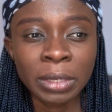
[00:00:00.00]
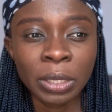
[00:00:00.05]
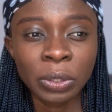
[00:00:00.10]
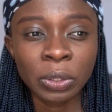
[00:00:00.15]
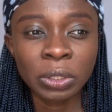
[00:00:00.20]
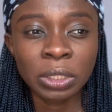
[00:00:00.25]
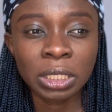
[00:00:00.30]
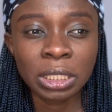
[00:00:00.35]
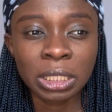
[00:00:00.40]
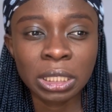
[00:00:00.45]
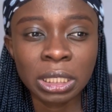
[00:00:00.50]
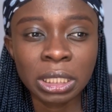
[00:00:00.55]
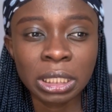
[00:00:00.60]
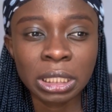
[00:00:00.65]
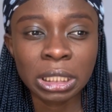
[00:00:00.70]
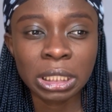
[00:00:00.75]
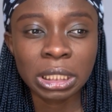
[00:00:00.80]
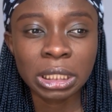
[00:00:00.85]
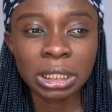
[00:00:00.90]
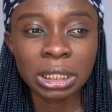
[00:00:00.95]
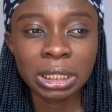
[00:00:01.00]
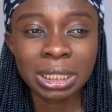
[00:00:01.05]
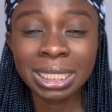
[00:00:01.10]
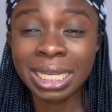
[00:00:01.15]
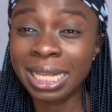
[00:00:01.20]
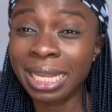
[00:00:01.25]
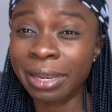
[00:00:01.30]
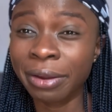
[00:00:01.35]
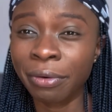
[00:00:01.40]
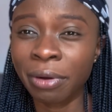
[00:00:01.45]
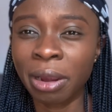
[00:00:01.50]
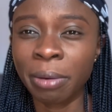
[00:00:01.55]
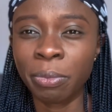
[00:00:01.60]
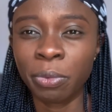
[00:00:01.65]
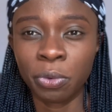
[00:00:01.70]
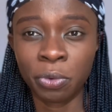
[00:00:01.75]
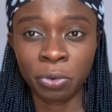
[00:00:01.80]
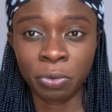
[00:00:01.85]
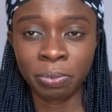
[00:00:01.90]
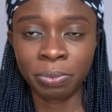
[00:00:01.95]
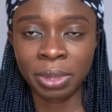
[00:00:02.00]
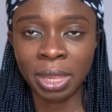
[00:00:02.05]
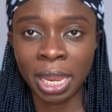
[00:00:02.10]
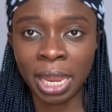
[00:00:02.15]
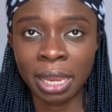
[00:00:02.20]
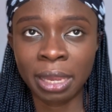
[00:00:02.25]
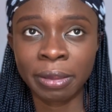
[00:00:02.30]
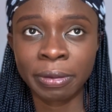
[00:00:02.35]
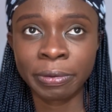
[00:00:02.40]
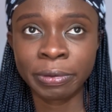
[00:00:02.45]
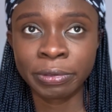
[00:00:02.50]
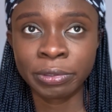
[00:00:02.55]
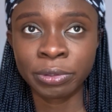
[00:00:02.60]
on the telegram group then